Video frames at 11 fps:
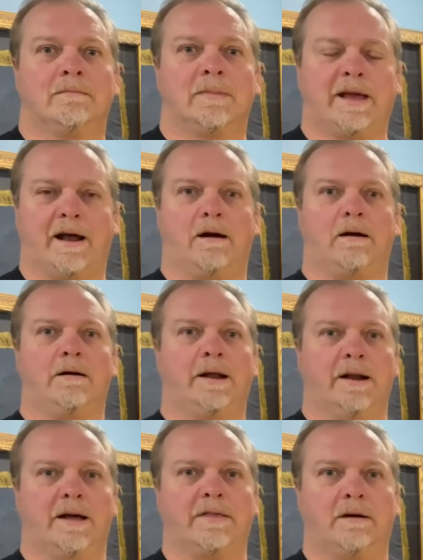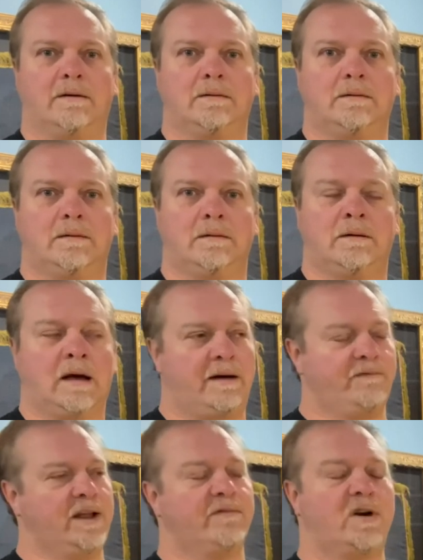And I heard it and I thought,
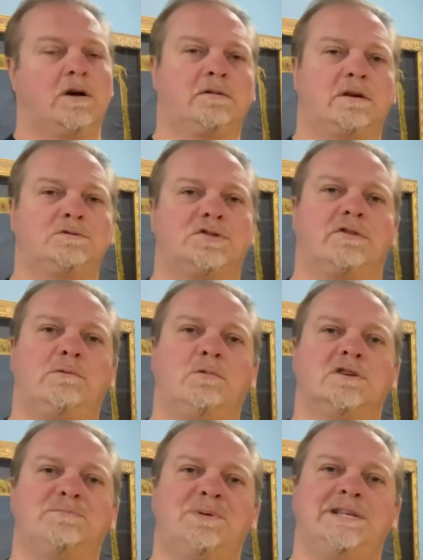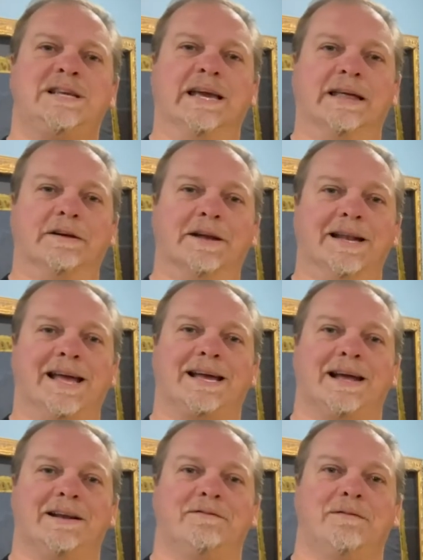I've never heard those three words put together in that
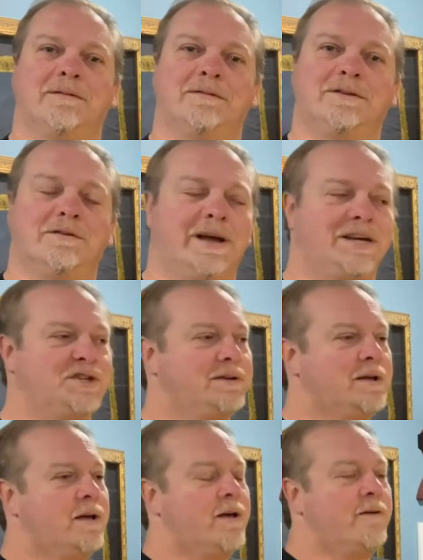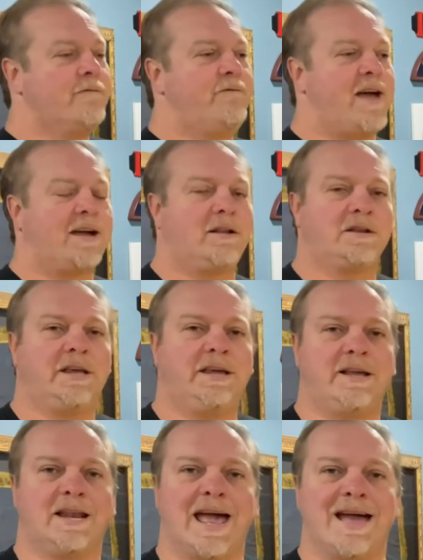kind of direction.
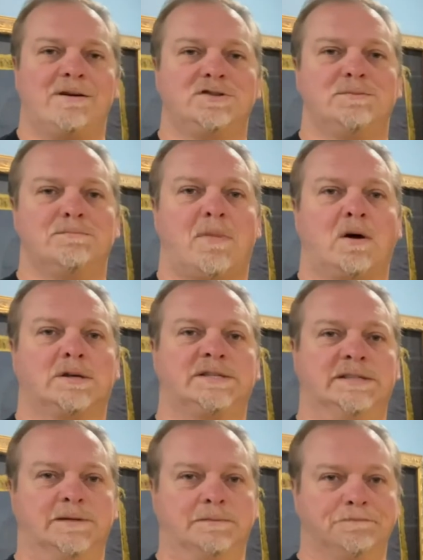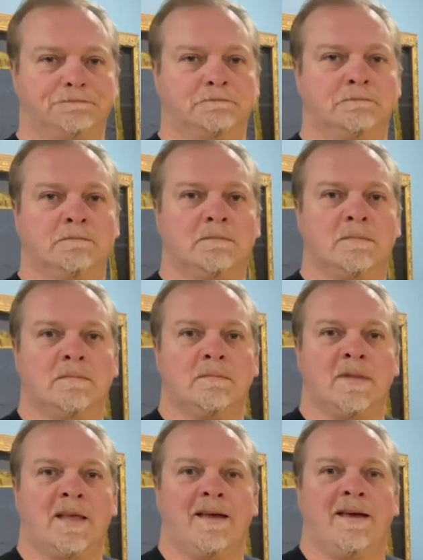Faculty Lounge Marxism.
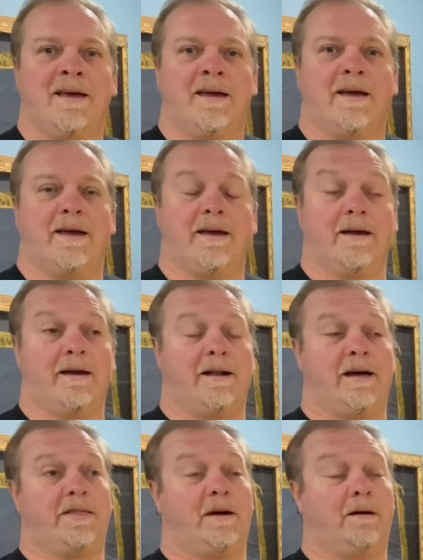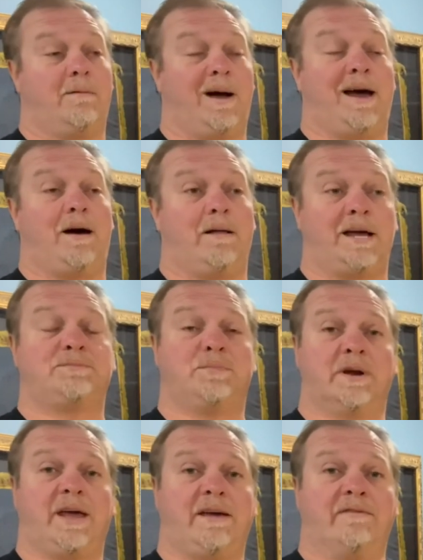And I thought, wow, that's
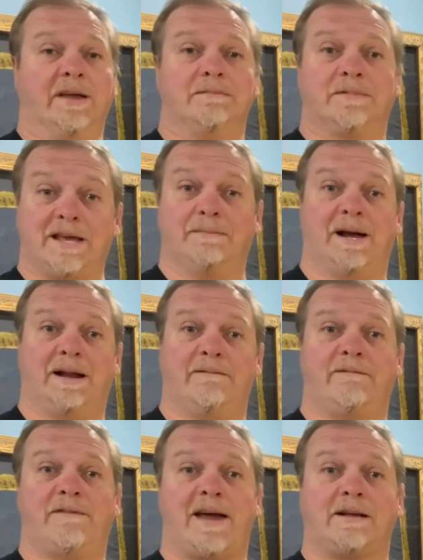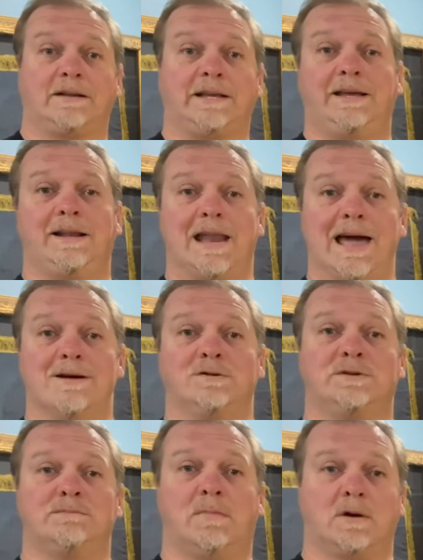pretty heavy. Think about it. Faculty
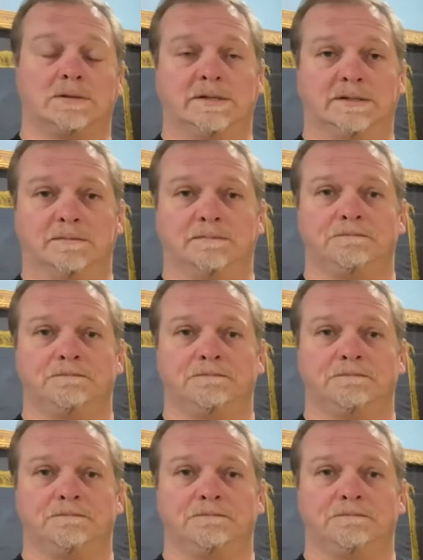Lounge Marxism.